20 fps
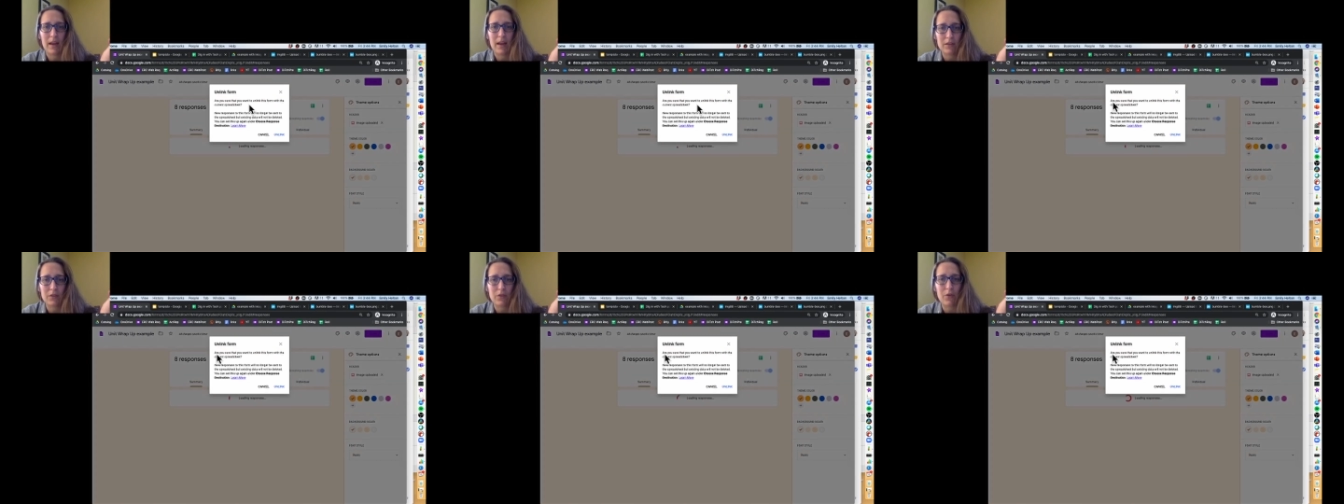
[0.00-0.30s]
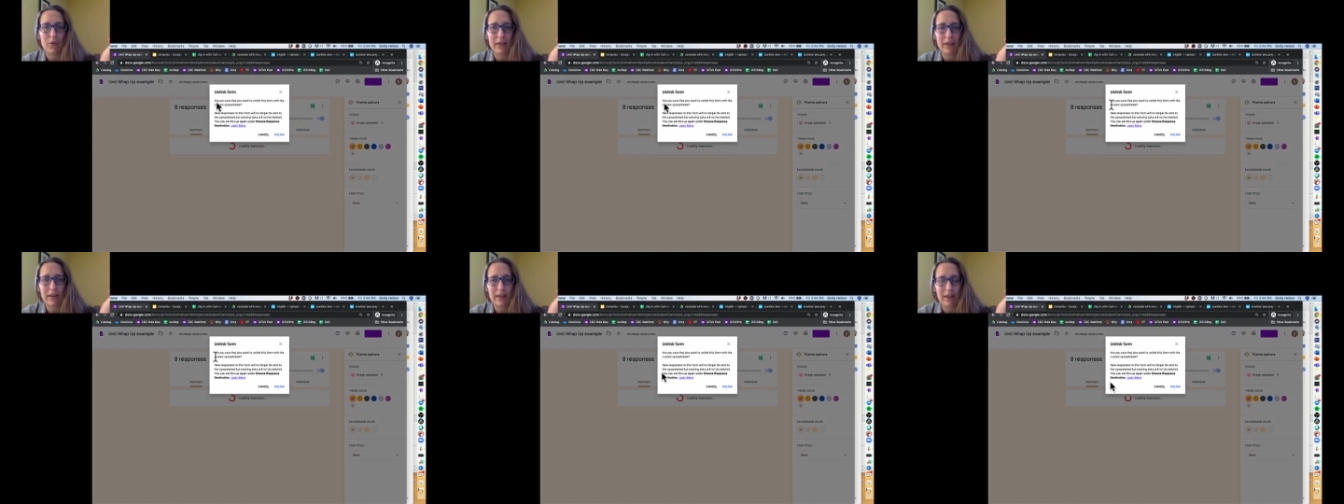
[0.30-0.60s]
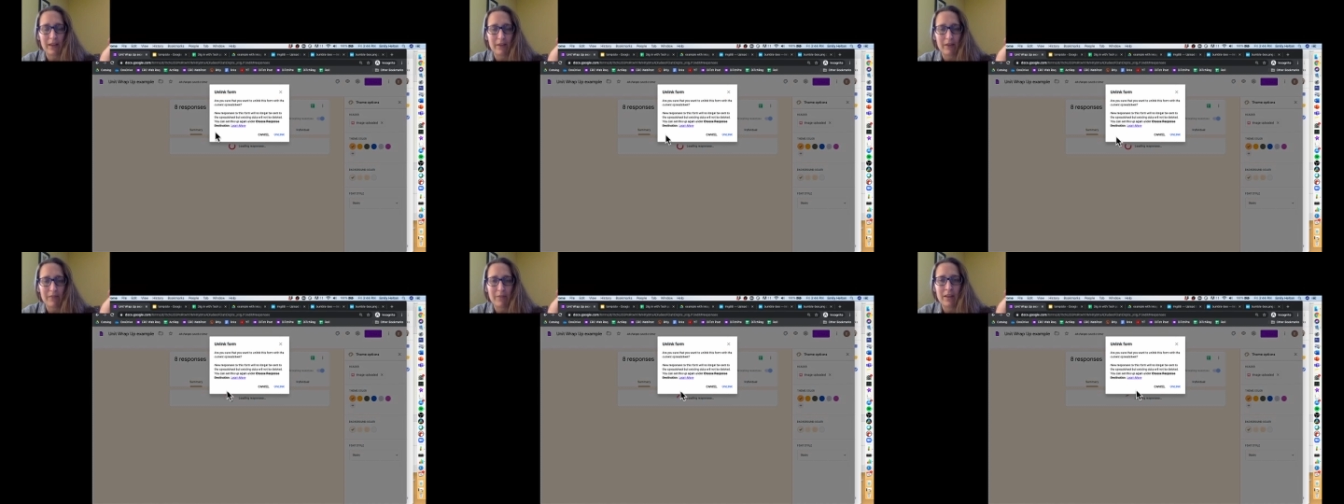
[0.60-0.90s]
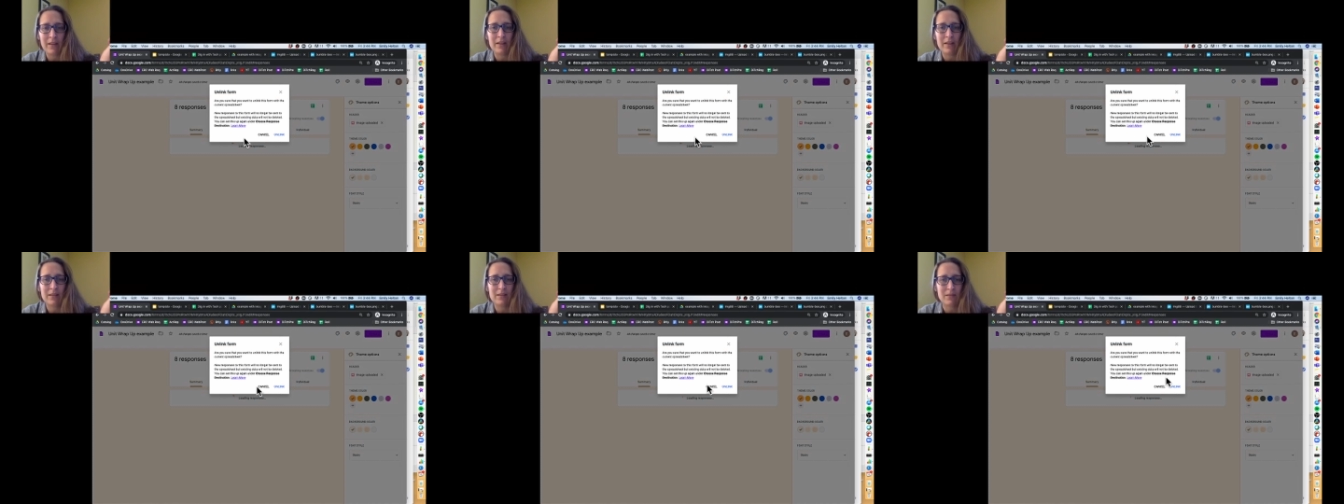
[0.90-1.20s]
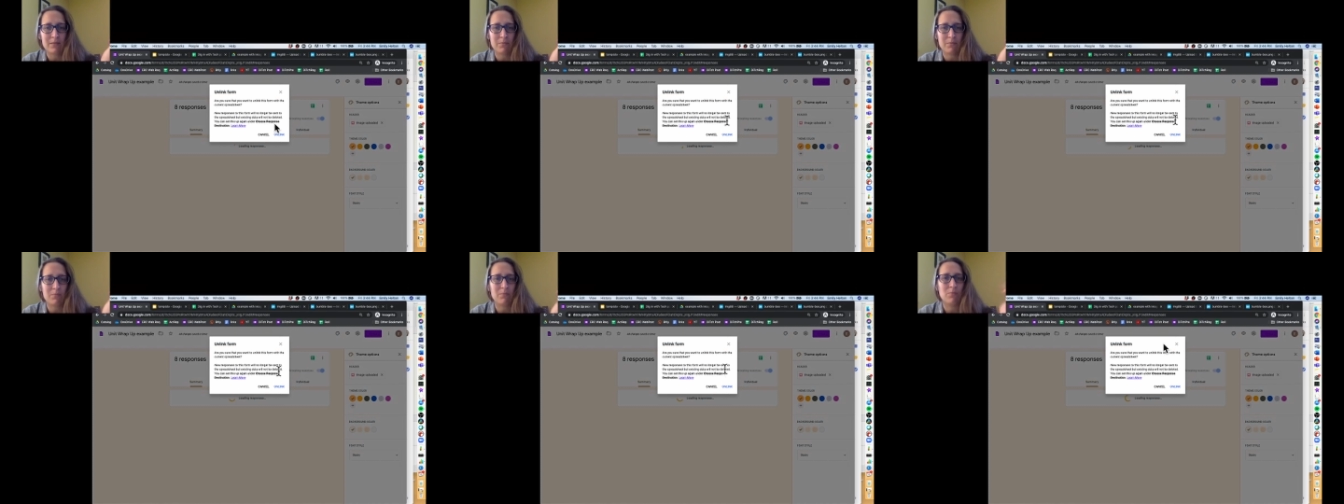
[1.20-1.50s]
is going to give me
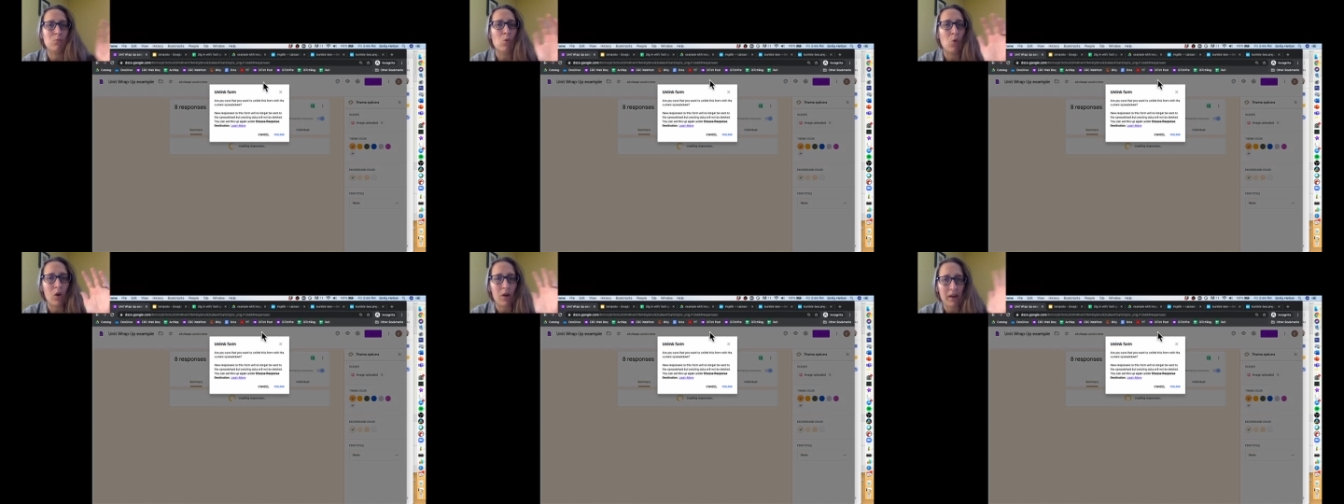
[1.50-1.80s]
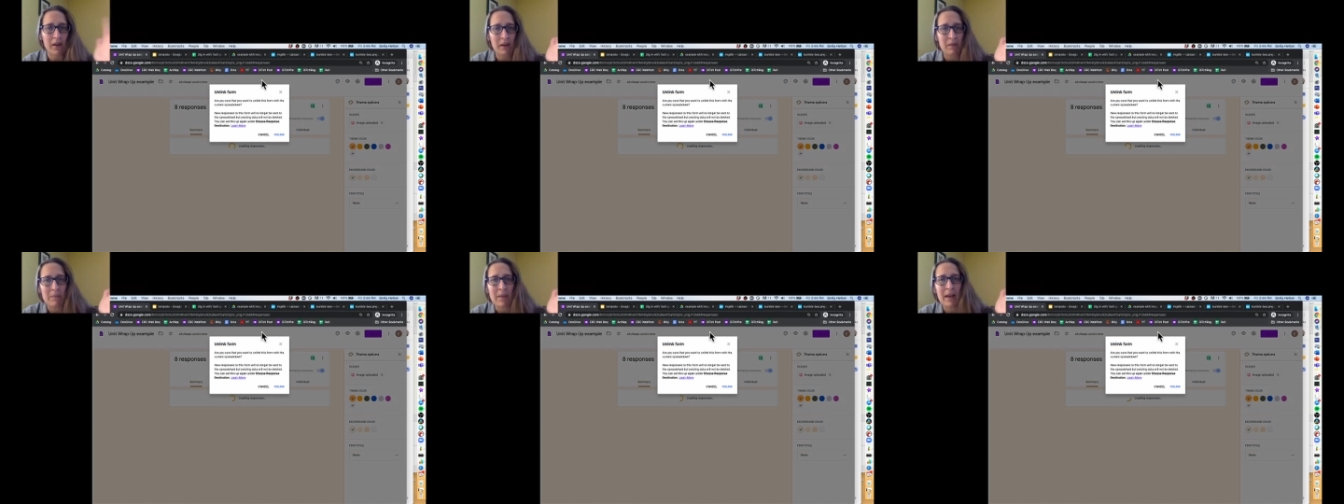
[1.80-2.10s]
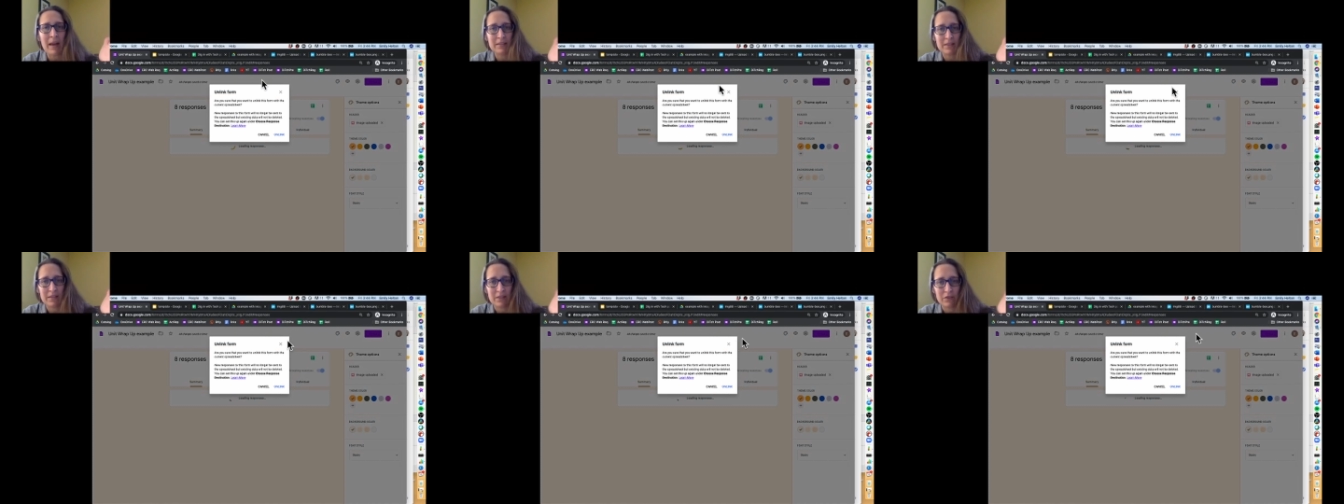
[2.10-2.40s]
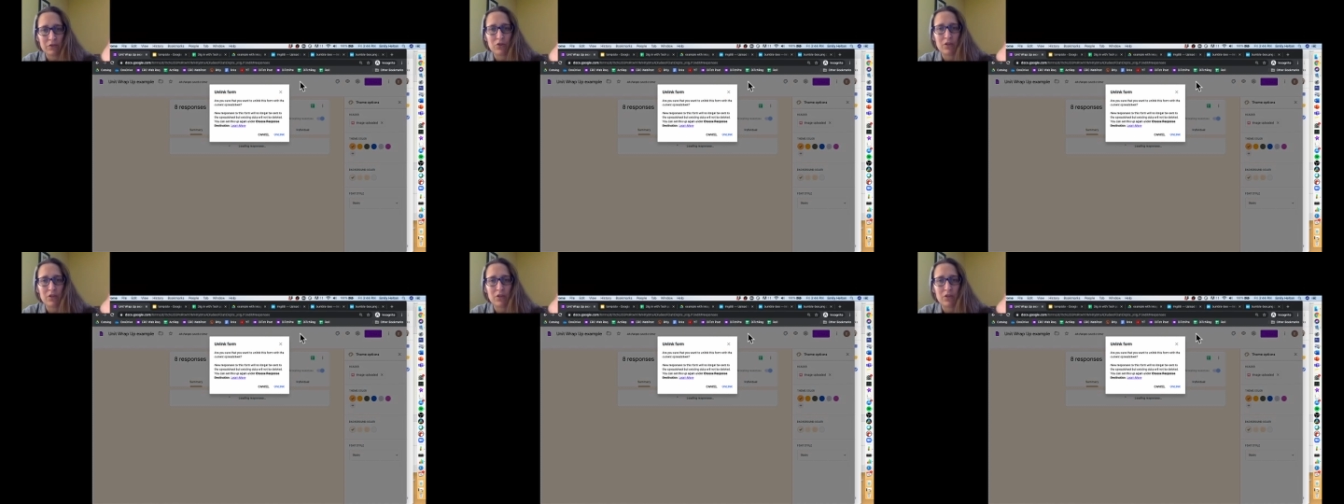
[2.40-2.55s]
this warning message